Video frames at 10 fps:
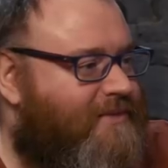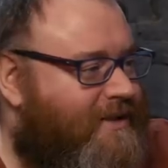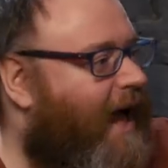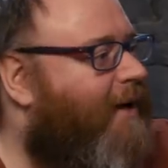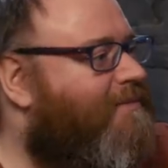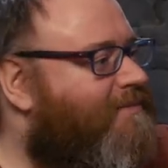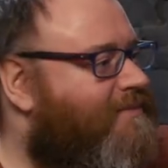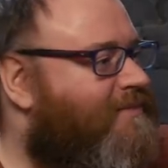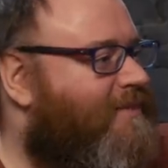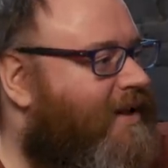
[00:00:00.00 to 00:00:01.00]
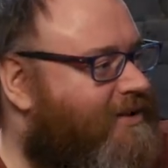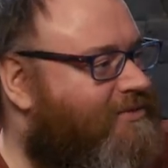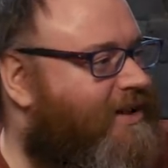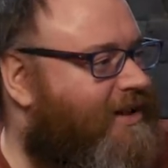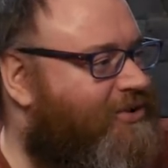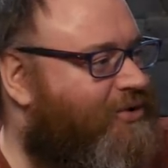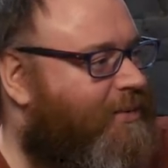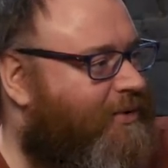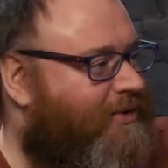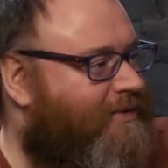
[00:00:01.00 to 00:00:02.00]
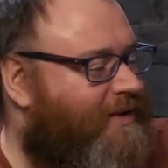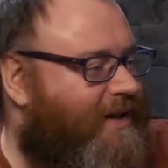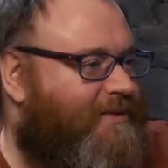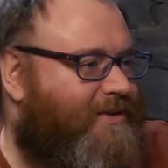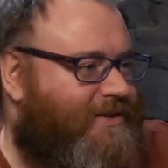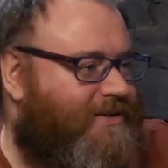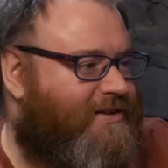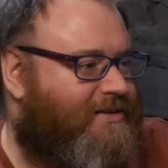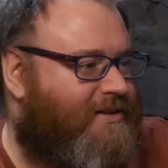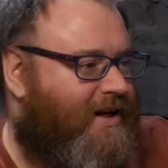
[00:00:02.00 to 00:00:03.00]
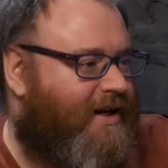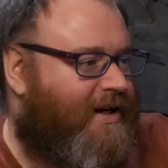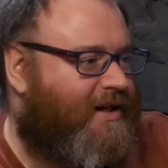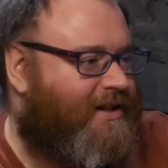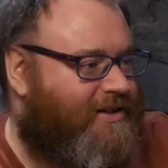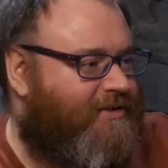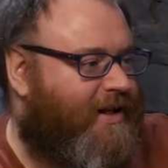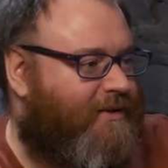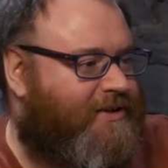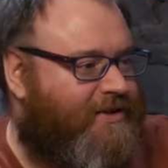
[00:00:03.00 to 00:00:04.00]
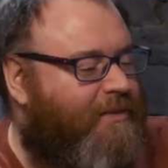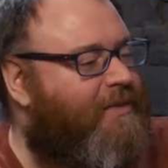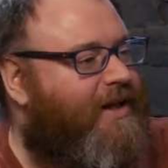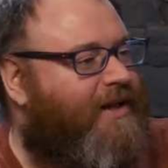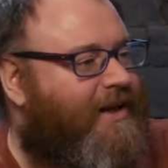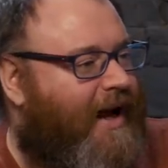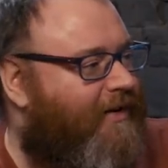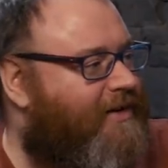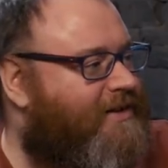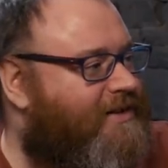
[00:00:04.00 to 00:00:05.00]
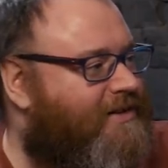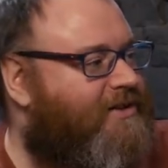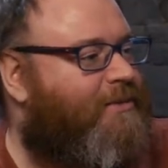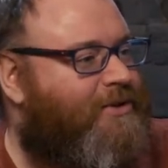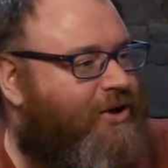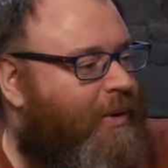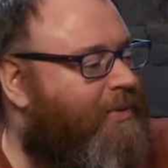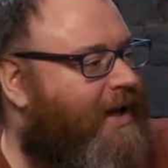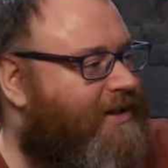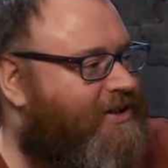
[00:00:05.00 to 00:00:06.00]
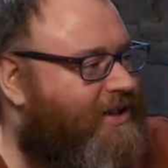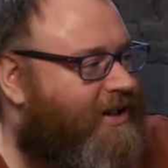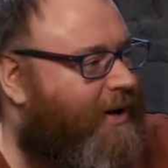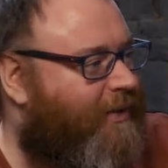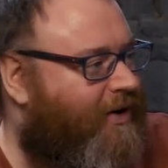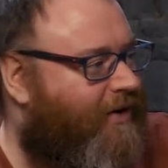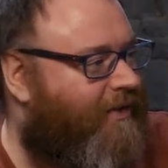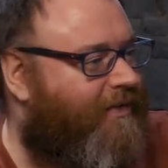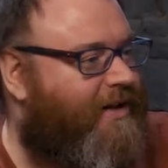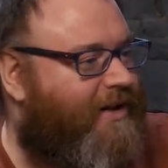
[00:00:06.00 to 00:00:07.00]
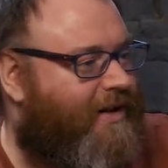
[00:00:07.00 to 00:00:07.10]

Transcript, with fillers: Yeah. It was really enjoyable. It was, considering there were so many characters and so much complex shit going on,